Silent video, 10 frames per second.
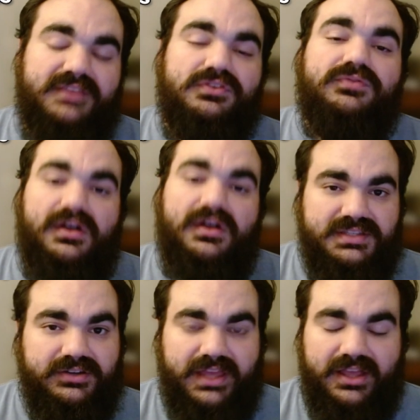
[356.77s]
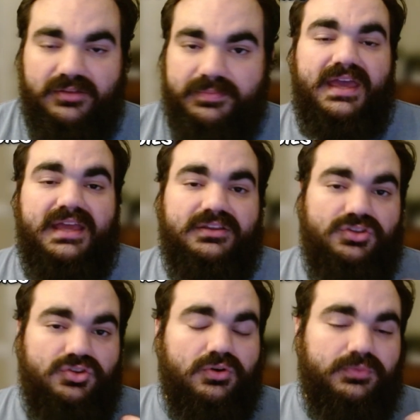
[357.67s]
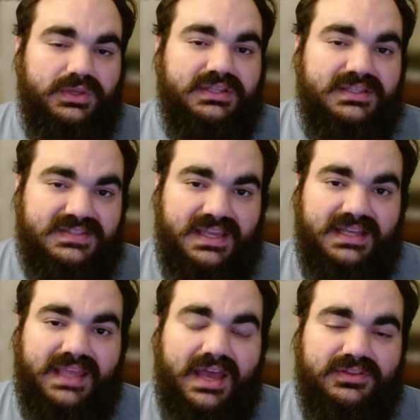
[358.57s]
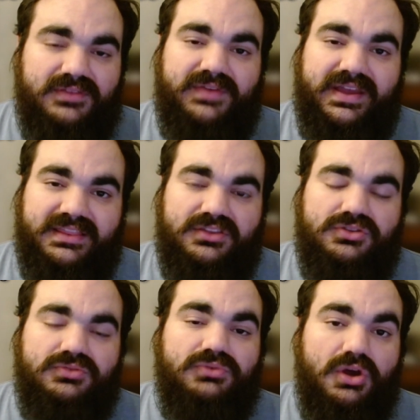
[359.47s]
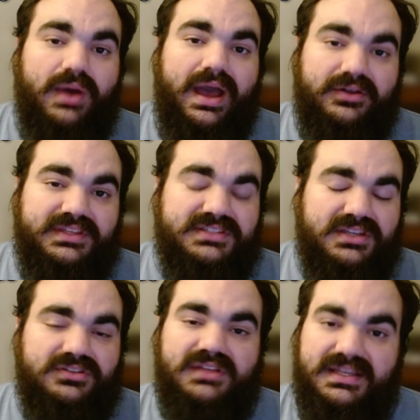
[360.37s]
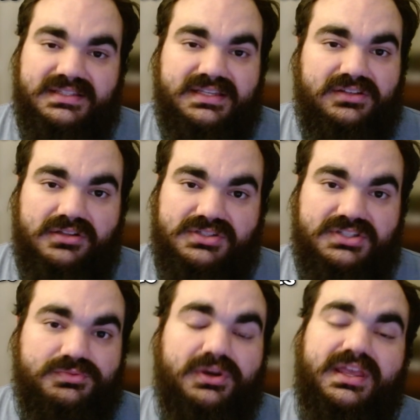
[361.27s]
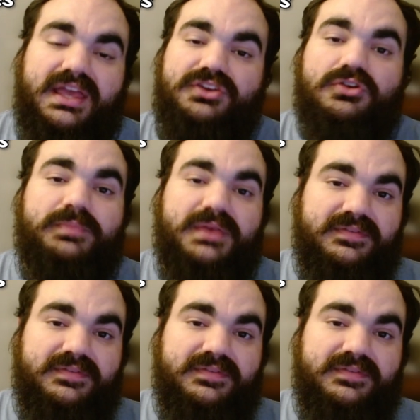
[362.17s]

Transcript: If you volunteer to help, then you're really standing out in the fact that you know how these underlying technologies work and your